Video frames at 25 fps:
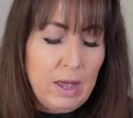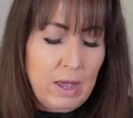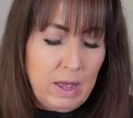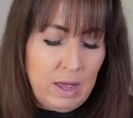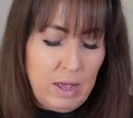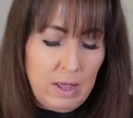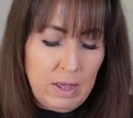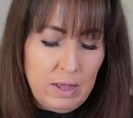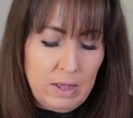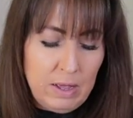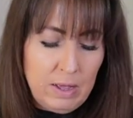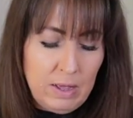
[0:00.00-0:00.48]

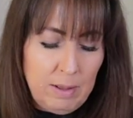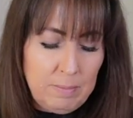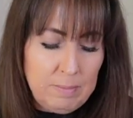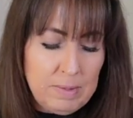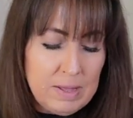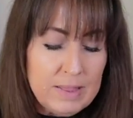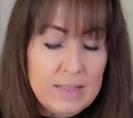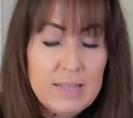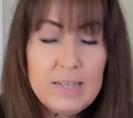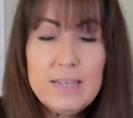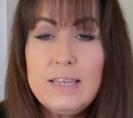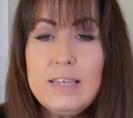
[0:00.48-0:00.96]

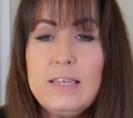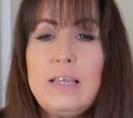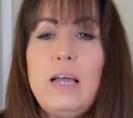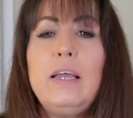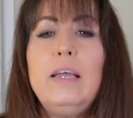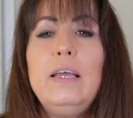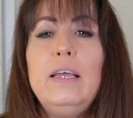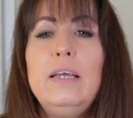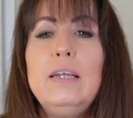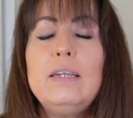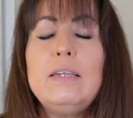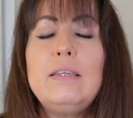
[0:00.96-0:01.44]
The
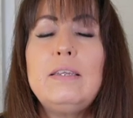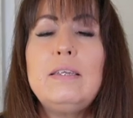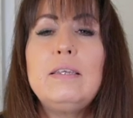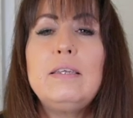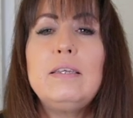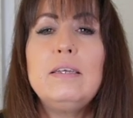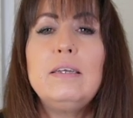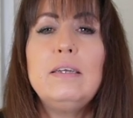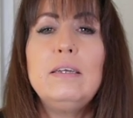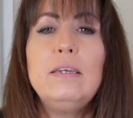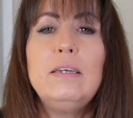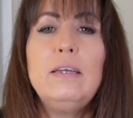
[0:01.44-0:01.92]
second
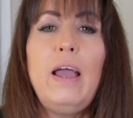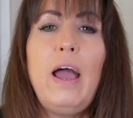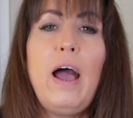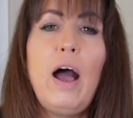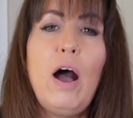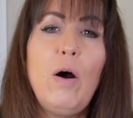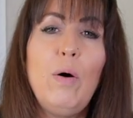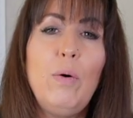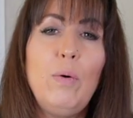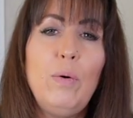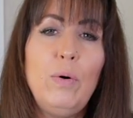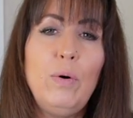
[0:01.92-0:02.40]

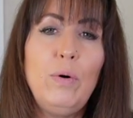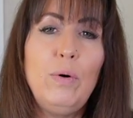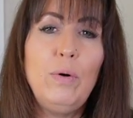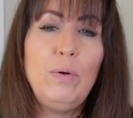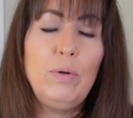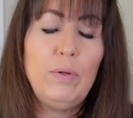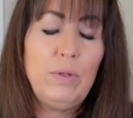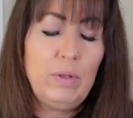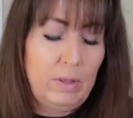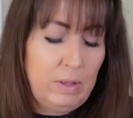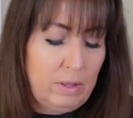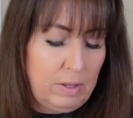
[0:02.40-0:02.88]

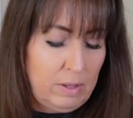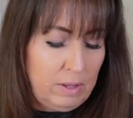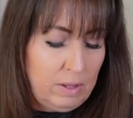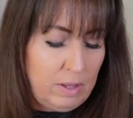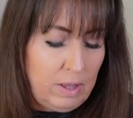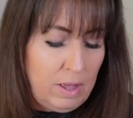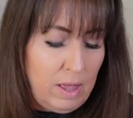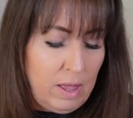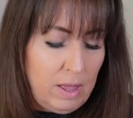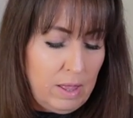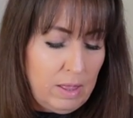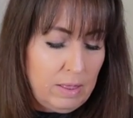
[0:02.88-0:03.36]
cowl
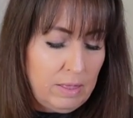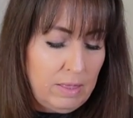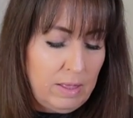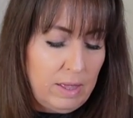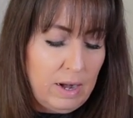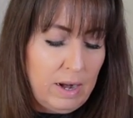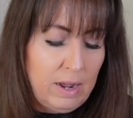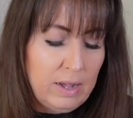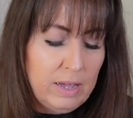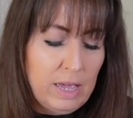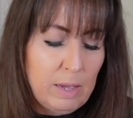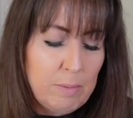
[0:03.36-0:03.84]

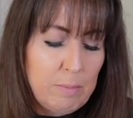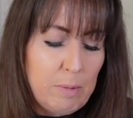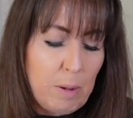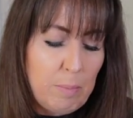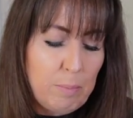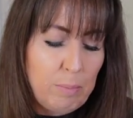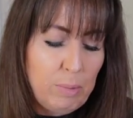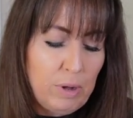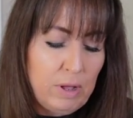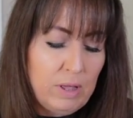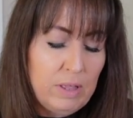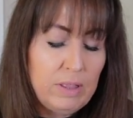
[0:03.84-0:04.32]
that I came
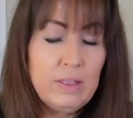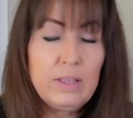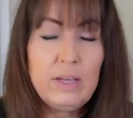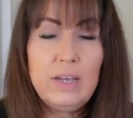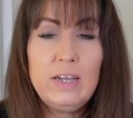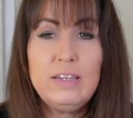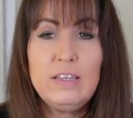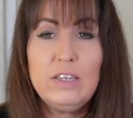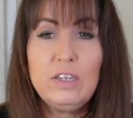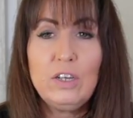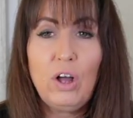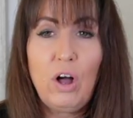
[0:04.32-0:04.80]
up with,
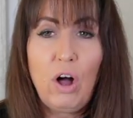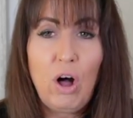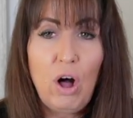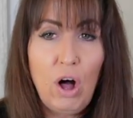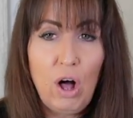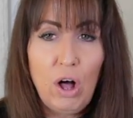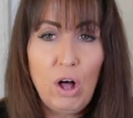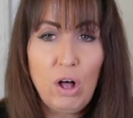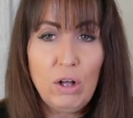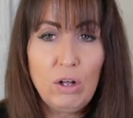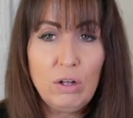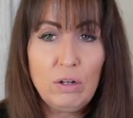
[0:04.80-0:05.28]
it's
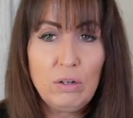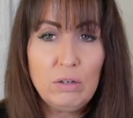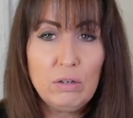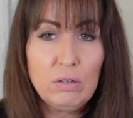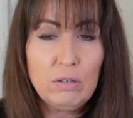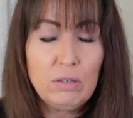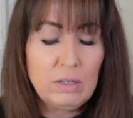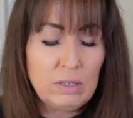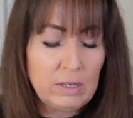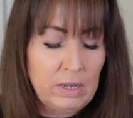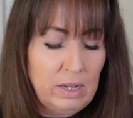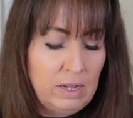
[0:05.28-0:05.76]

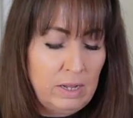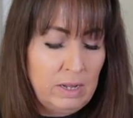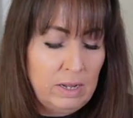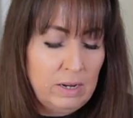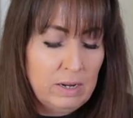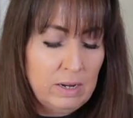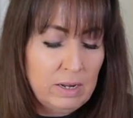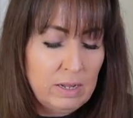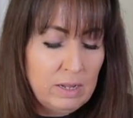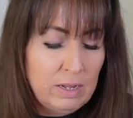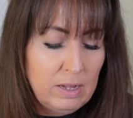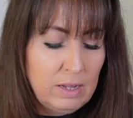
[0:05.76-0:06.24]
called,
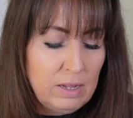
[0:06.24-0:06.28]
and